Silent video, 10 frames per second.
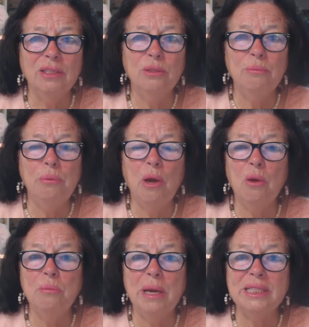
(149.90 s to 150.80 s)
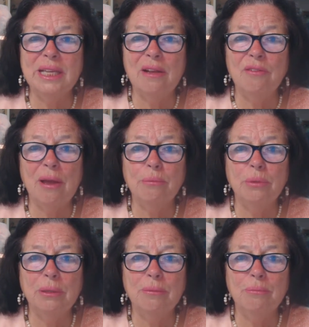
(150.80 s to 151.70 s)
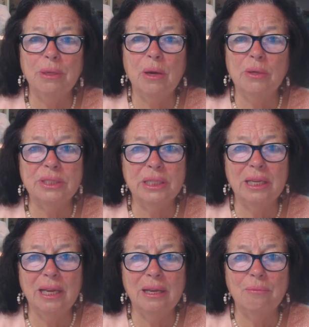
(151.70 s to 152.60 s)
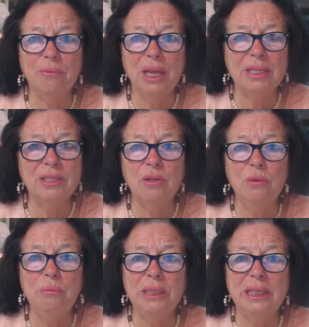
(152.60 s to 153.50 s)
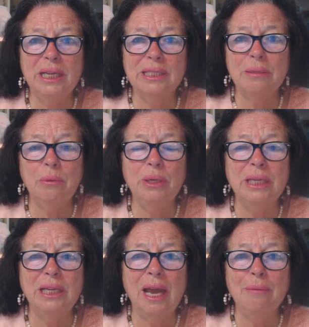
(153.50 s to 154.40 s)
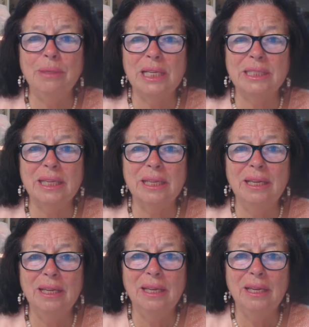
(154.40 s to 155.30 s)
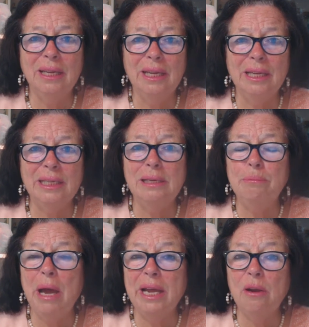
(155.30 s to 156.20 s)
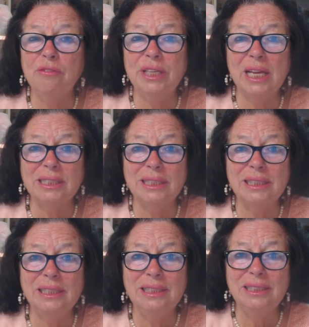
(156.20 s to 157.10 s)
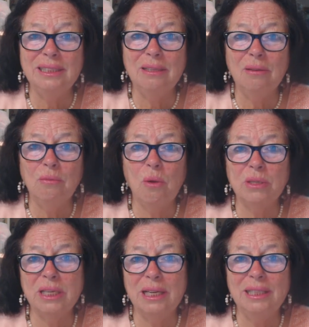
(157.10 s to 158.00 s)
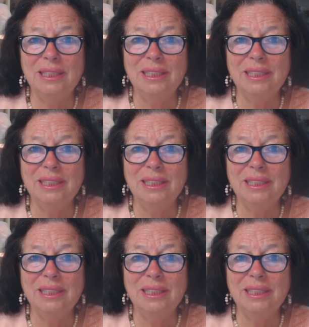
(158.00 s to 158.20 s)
to blow myself up. Because as a human, as a body, I'm nothing. Little pile of dust, water,